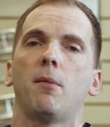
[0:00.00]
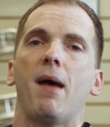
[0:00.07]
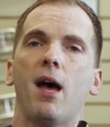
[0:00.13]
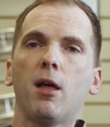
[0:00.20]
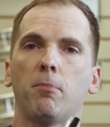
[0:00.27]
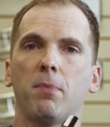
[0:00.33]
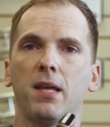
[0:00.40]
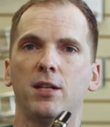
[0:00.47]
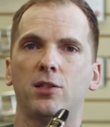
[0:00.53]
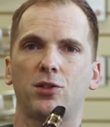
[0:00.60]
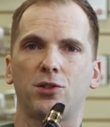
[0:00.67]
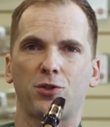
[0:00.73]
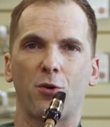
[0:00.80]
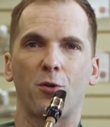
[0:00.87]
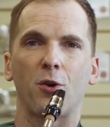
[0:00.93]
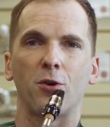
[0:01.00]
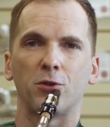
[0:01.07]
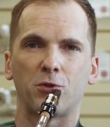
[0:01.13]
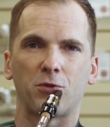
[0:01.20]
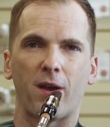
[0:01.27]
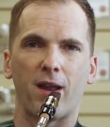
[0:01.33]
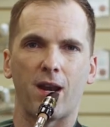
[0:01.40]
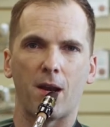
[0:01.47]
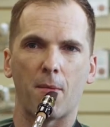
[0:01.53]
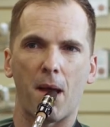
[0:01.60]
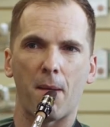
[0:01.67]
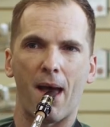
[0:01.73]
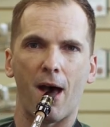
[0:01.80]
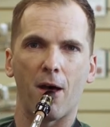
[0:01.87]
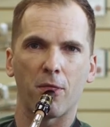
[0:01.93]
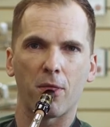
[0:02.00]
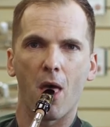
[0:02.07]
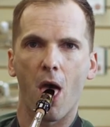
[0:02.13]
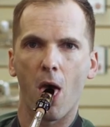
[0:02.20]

mouthpiece so it goes straight into my mouth.